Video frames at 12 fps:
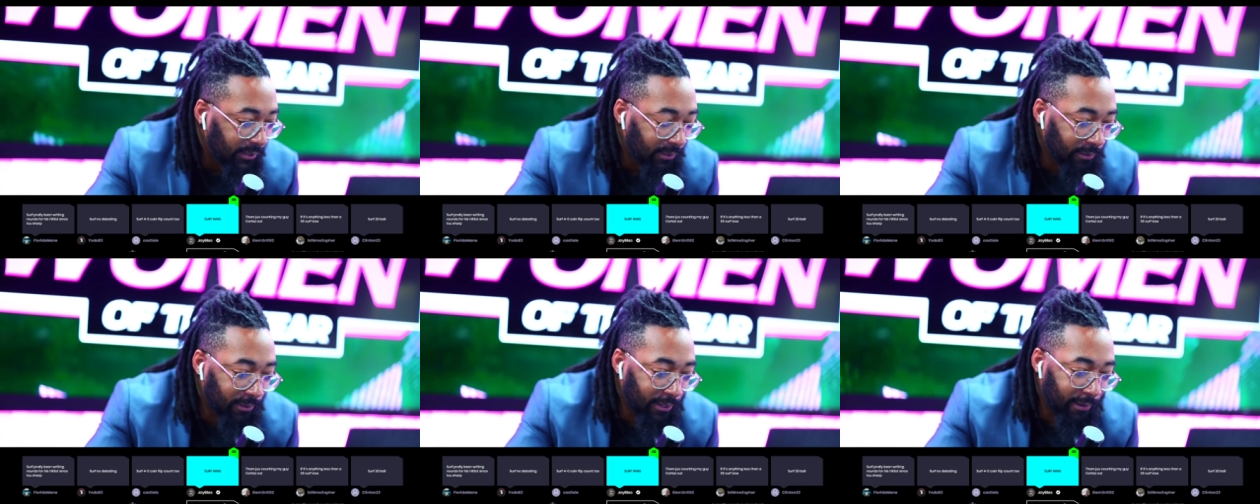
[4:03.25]

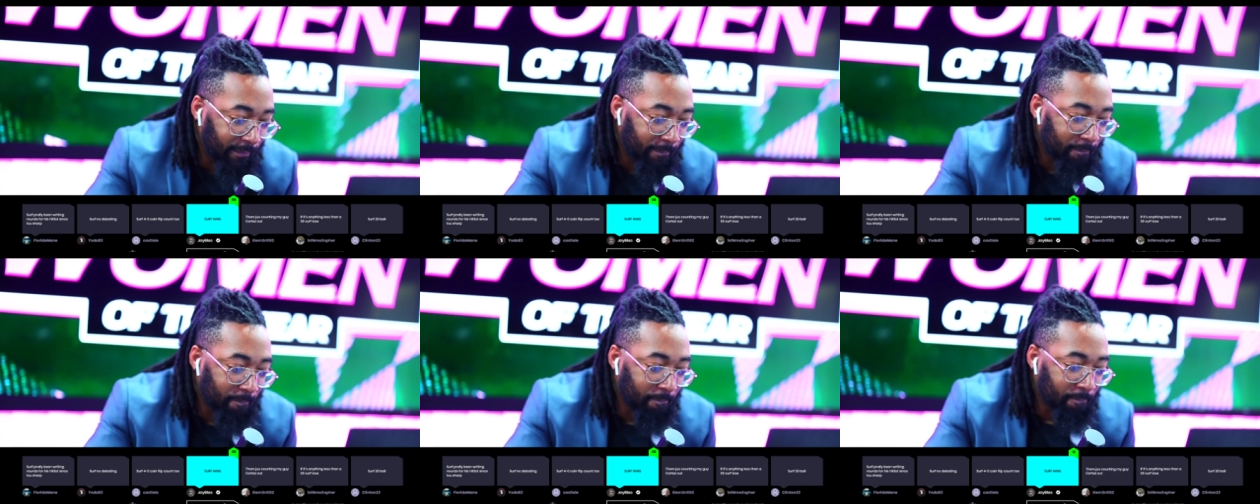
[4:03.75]
Okay.
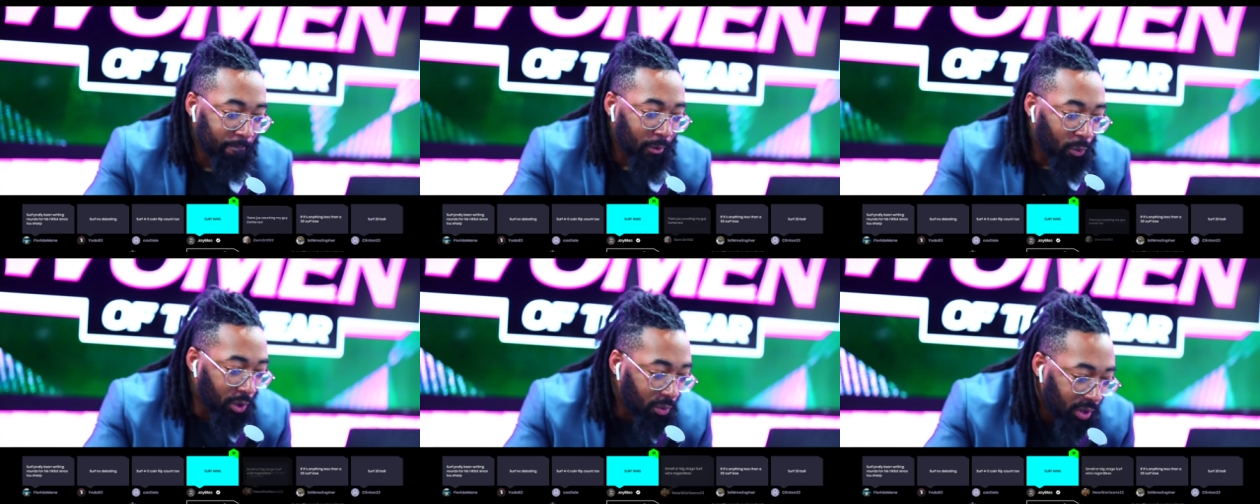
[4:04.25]

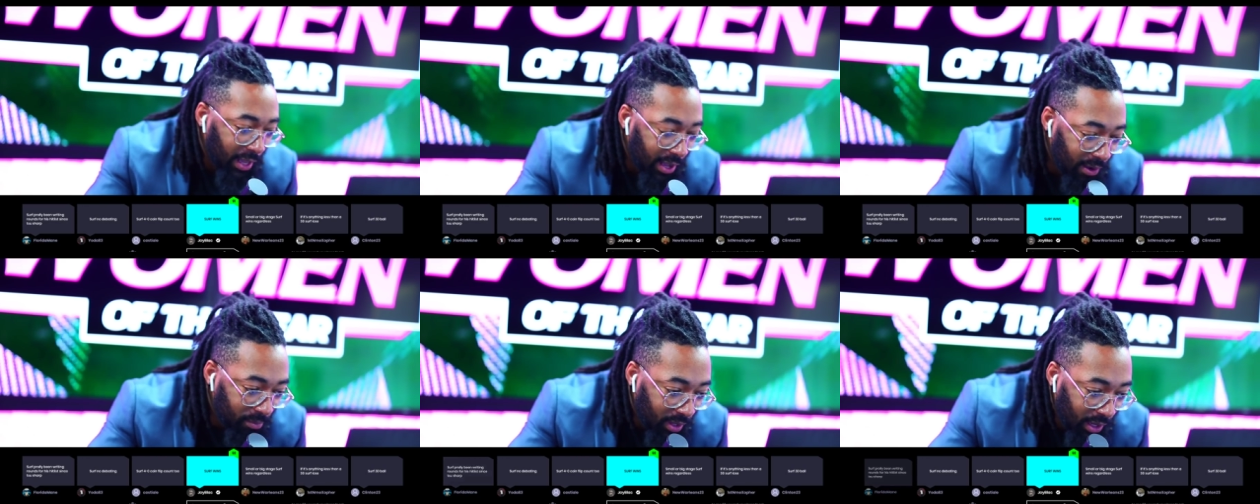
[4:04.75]
Well, well,
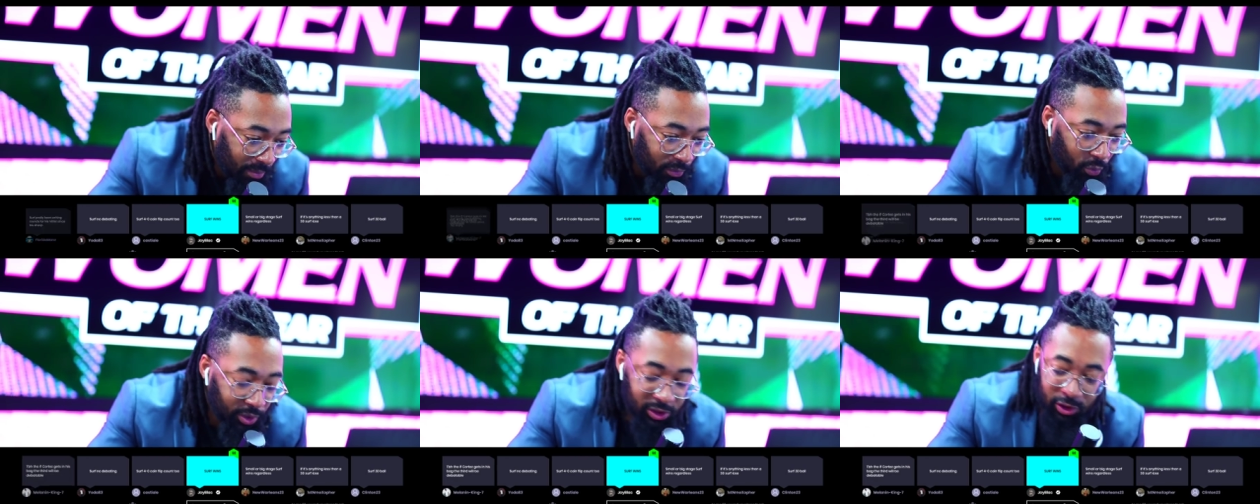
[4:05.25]
Elm, Elm,
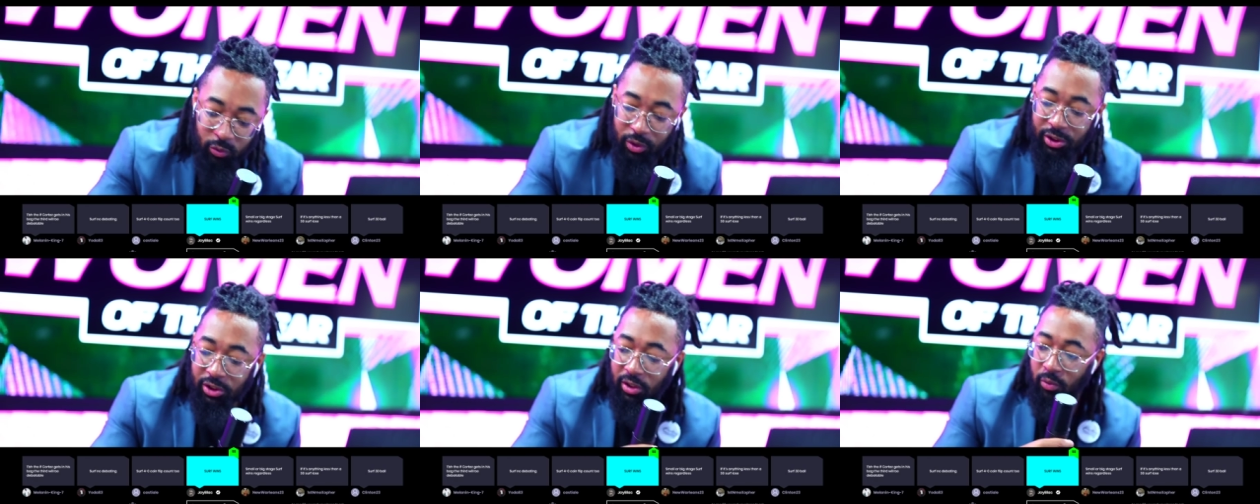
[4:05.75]
what's
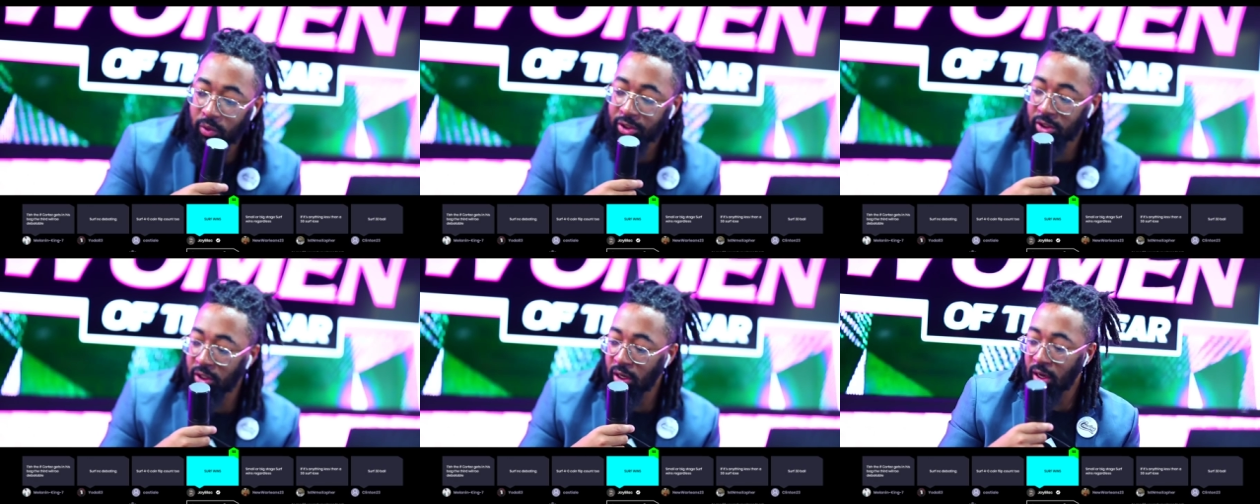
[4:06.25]
what's your what's
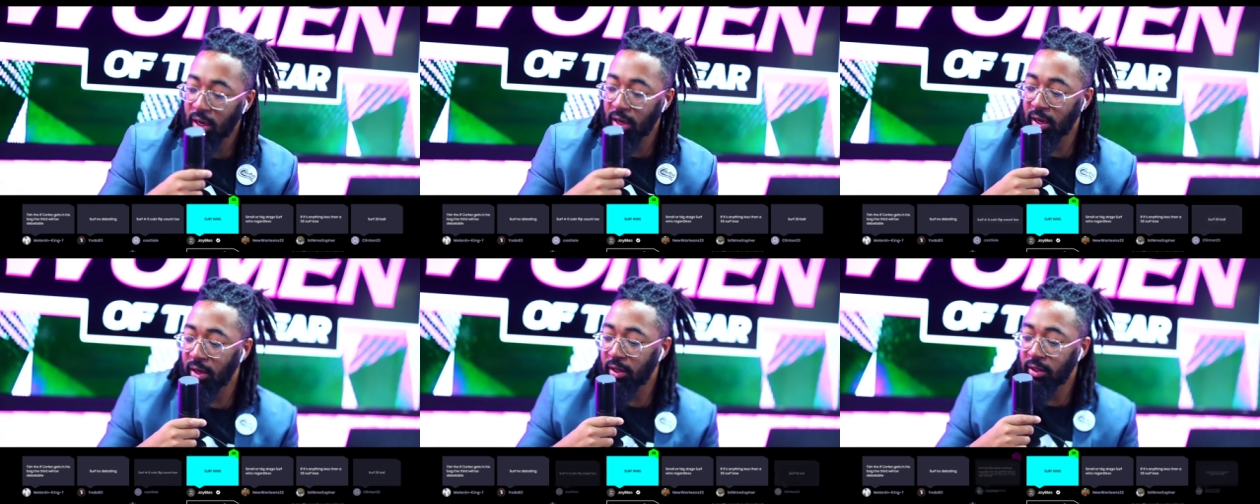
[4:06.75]
your
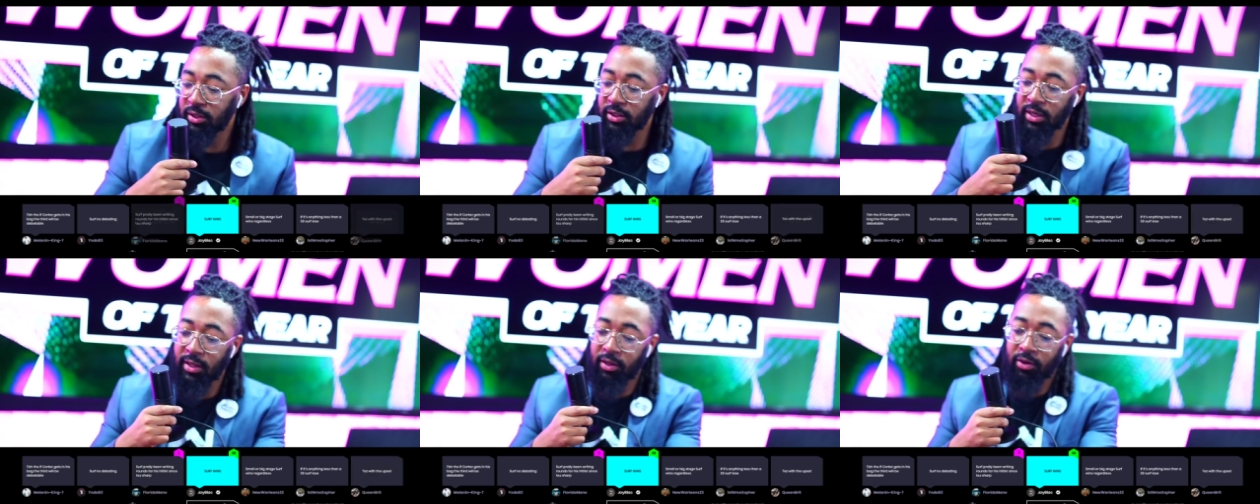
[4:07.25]
uh?
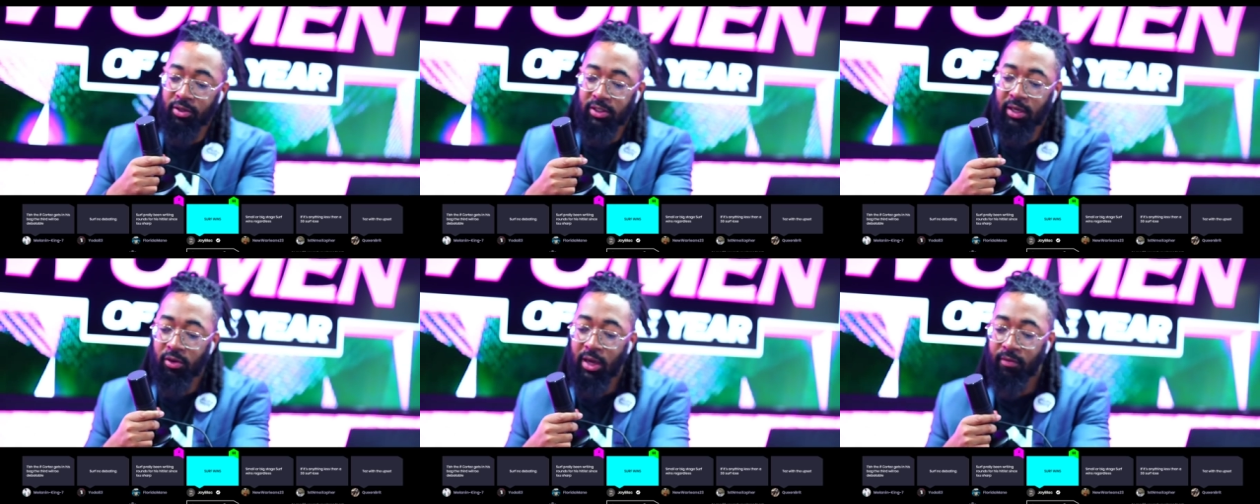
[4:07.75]
uh you're
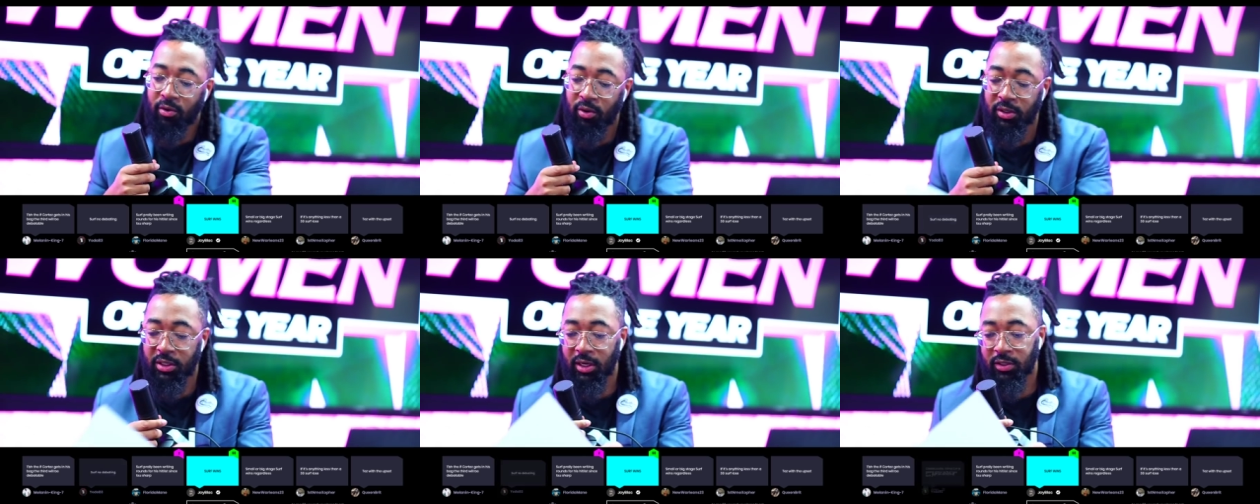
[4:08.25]
saying you have
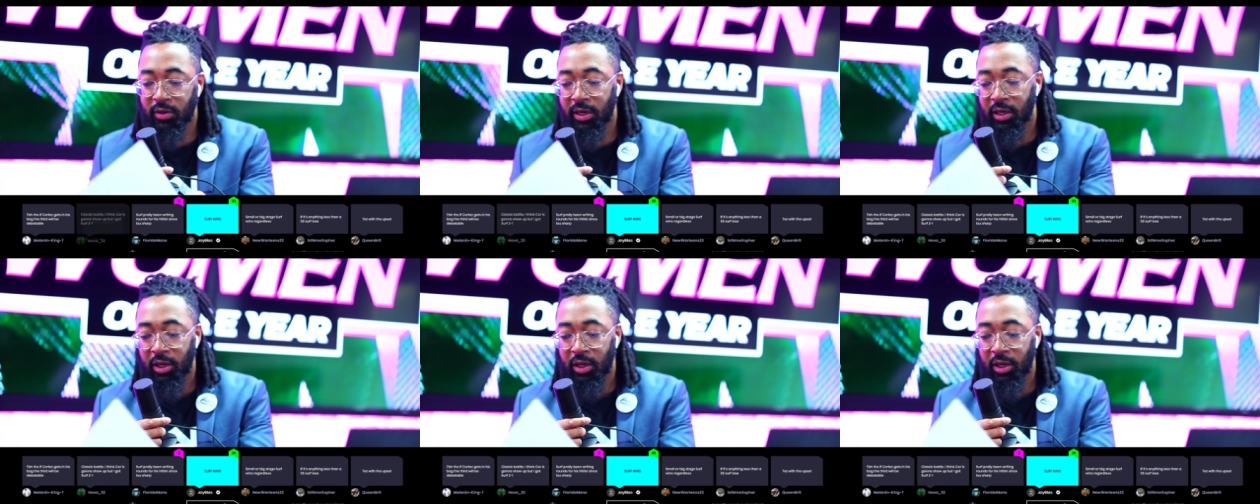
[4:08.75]
Cortez, right?